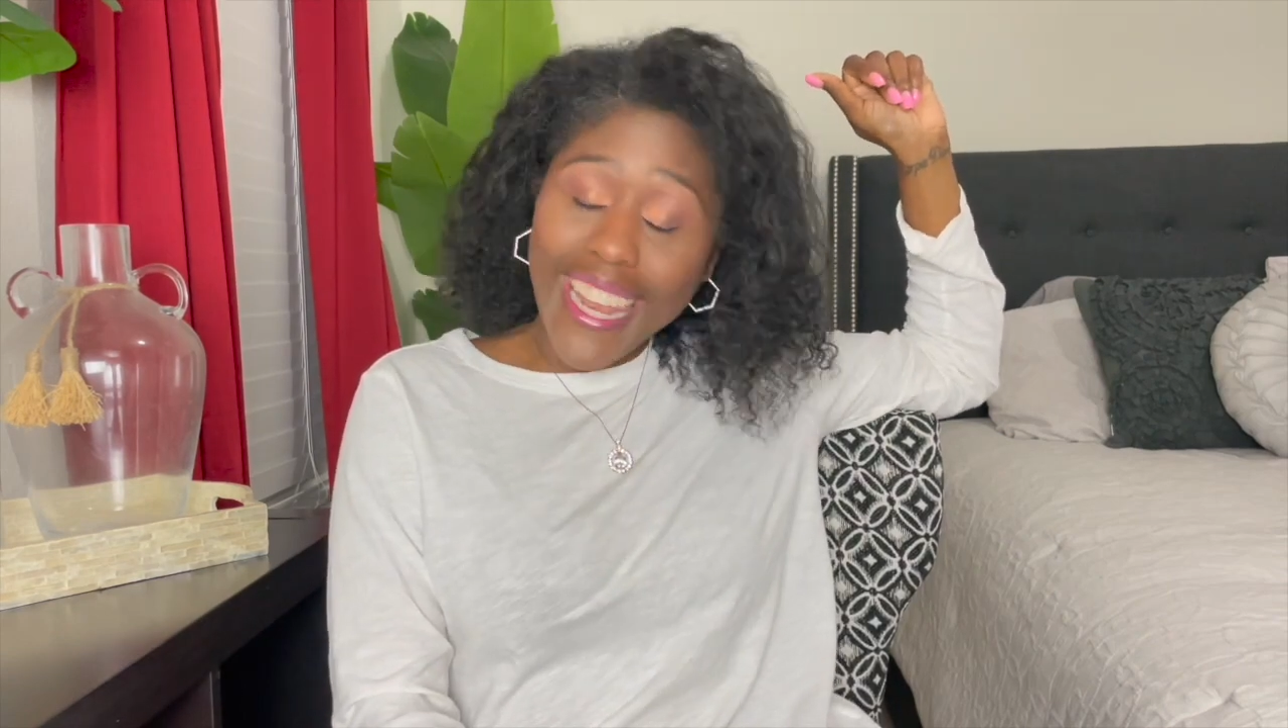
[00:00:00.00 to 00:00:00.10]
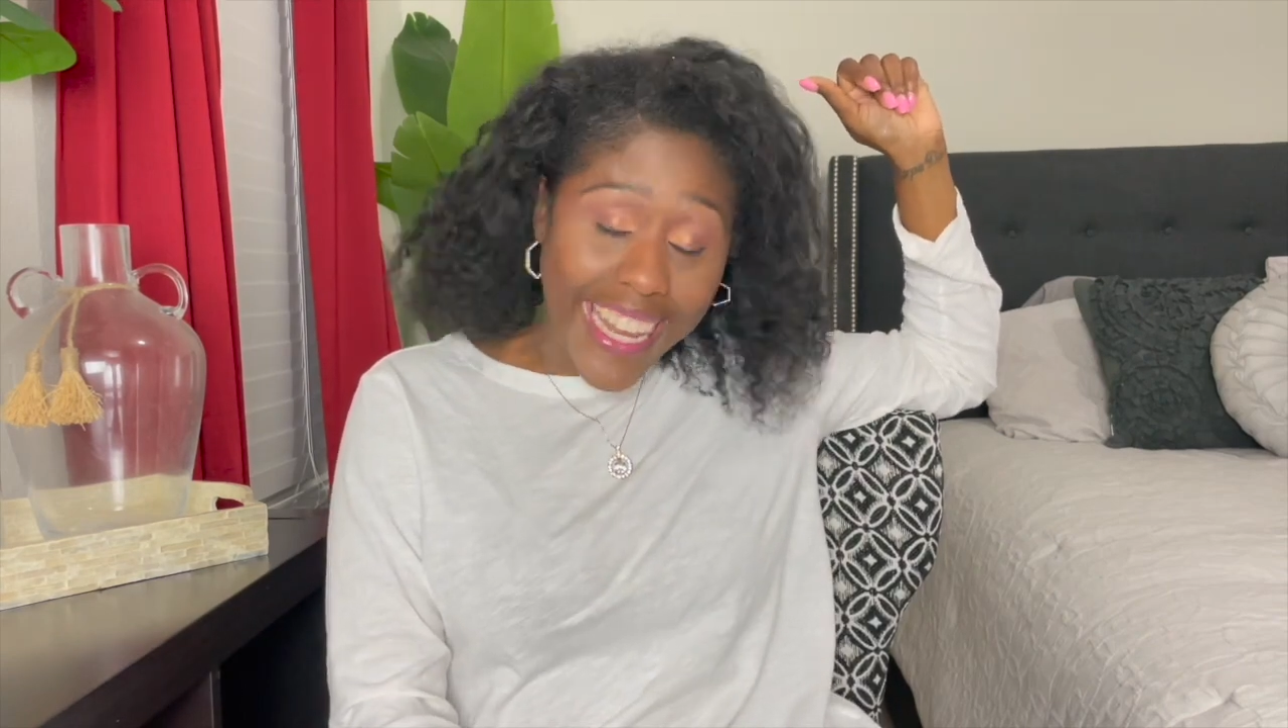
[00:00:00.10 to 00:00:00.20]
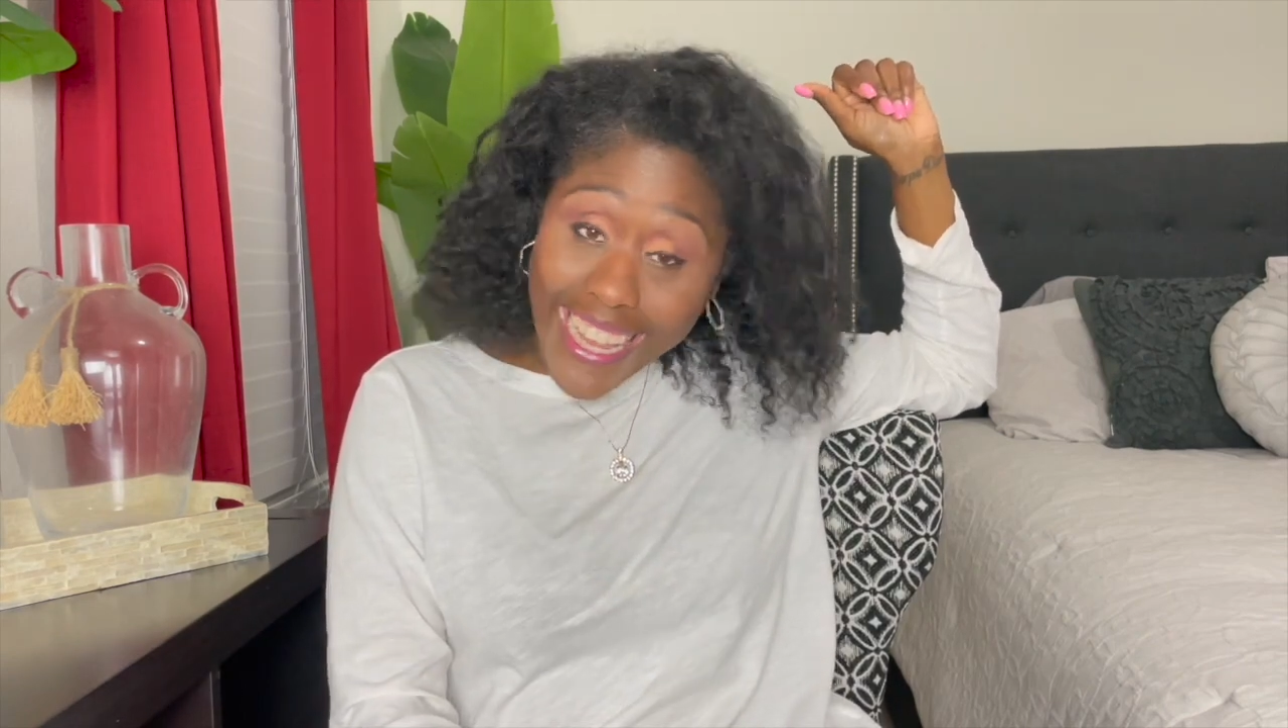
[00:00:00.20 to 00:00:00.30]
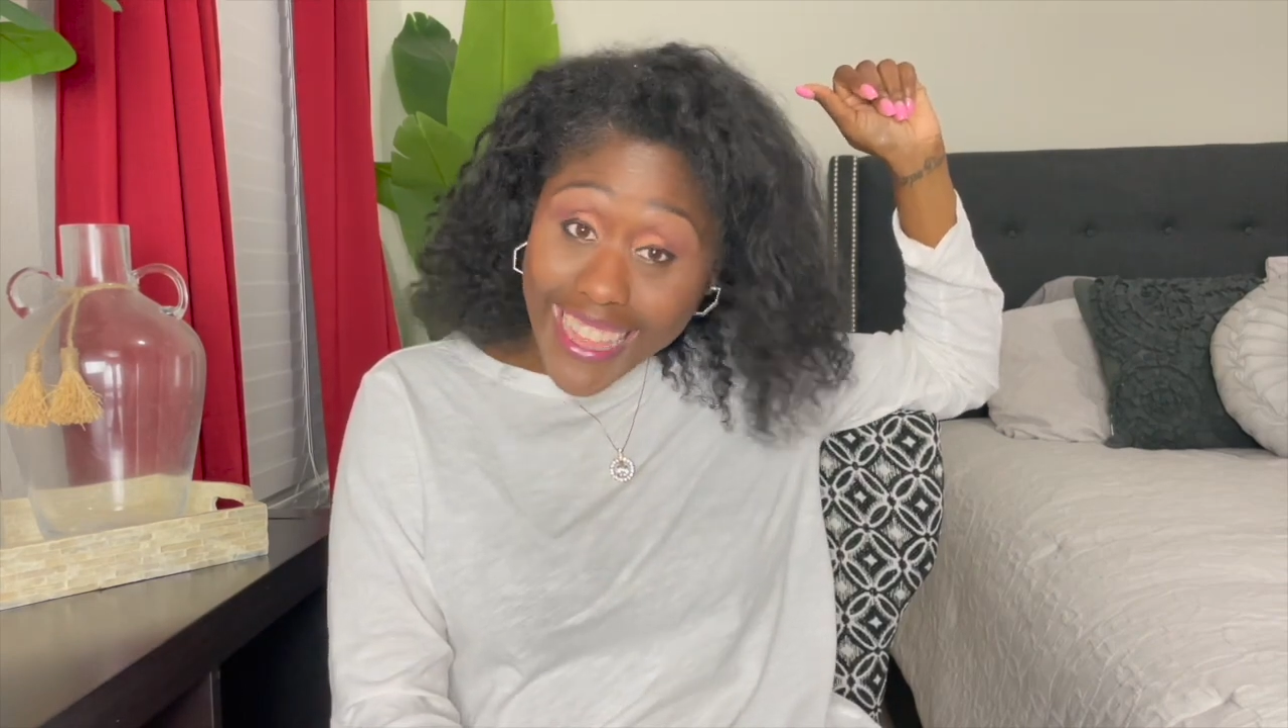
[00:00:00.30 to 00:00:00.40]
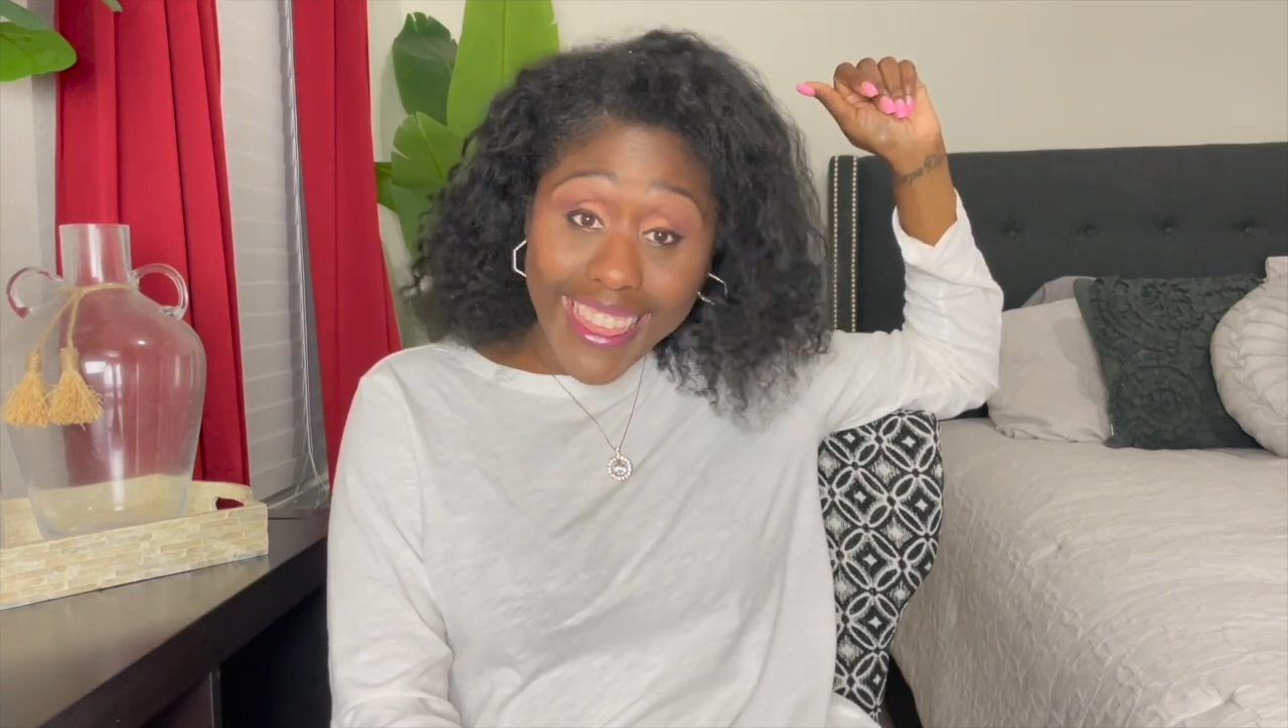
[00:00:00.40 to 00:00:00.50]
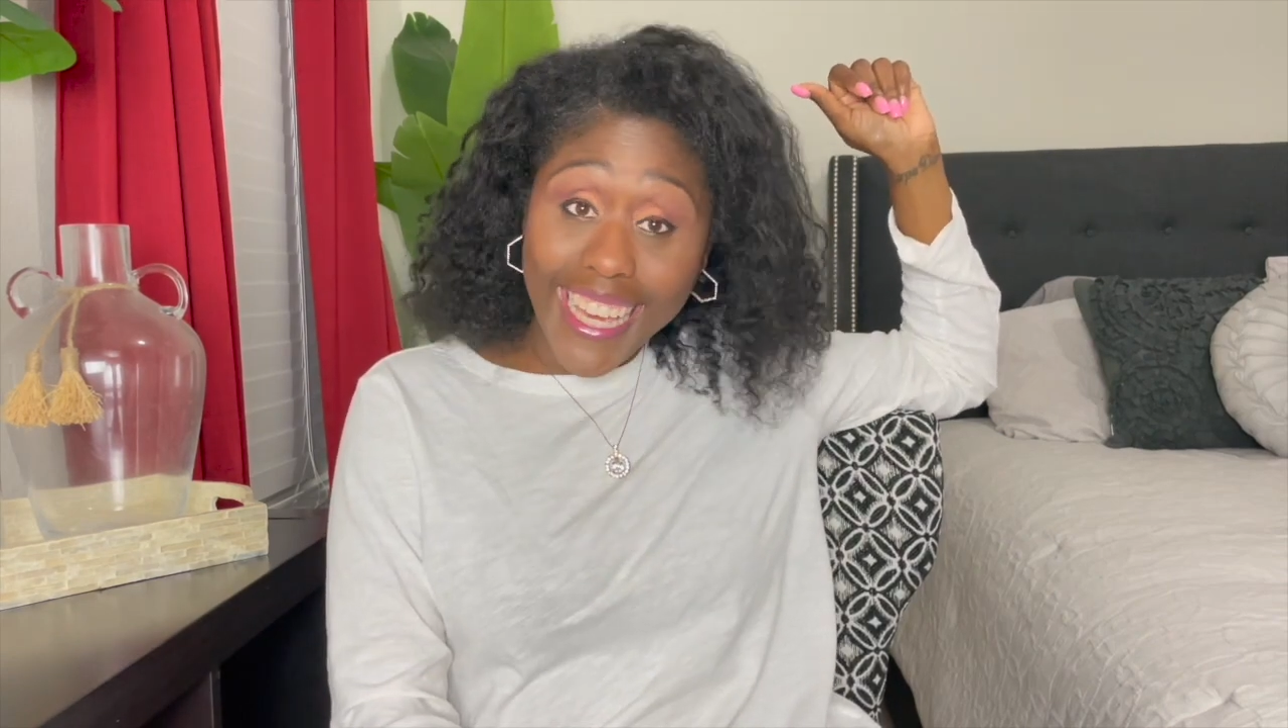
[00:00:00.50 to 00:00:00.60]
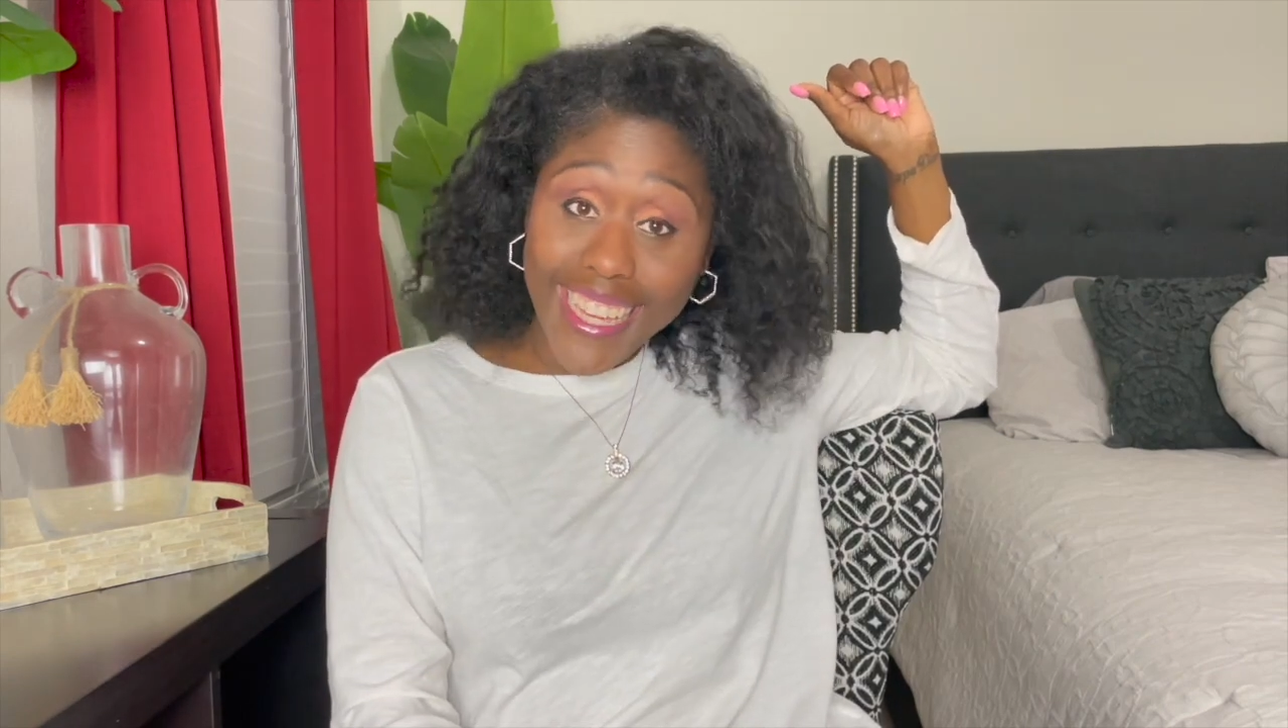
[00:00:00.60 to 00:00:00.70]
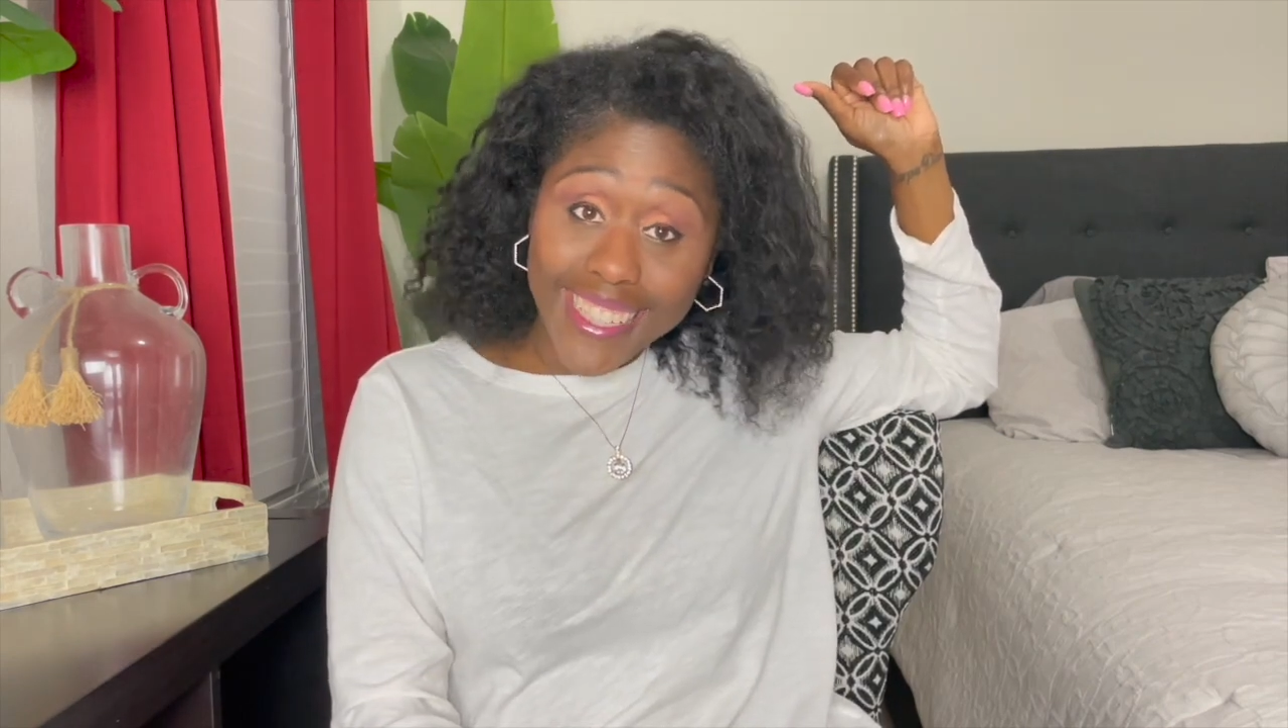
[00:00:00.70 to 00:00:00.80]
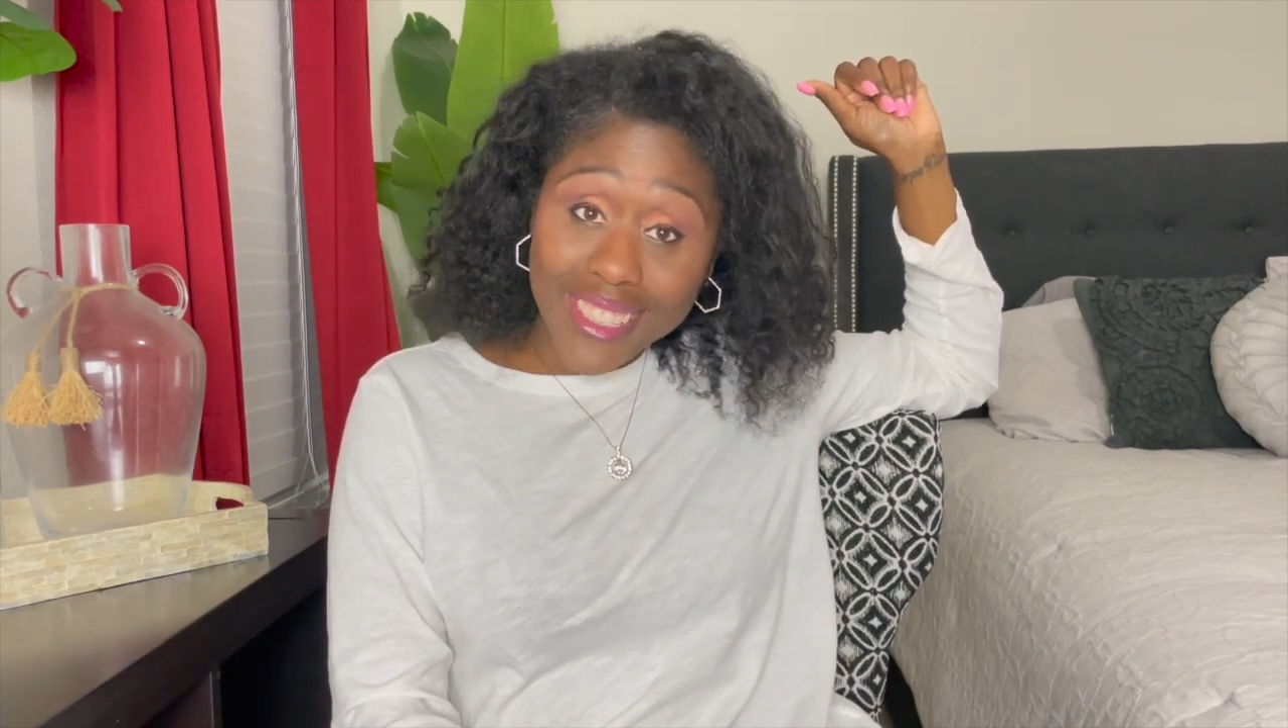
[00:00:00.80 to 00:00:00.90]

nothing.